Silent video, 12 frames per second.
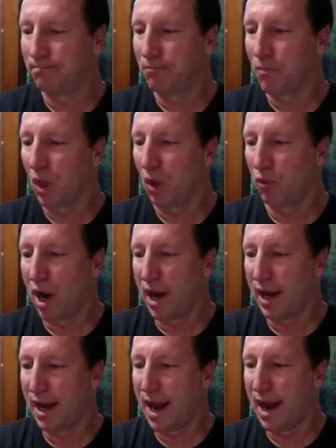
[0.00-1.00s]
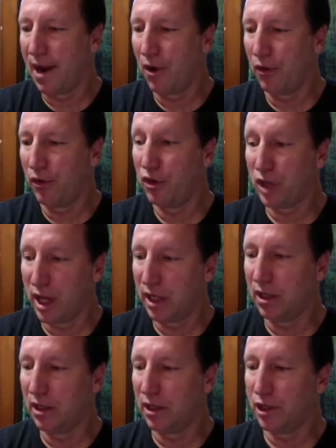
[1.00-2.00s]
right now there's
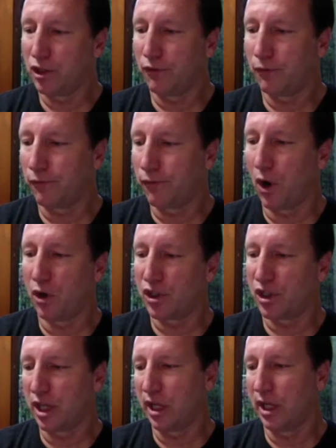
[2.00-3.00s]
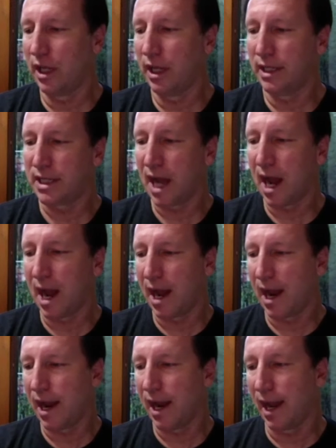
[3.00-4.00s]
English, Farsi,
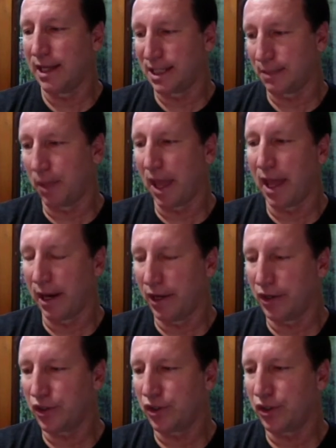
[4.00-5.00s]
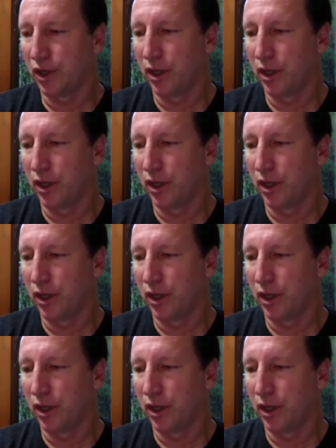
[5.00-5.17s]
Thai, and Spanish.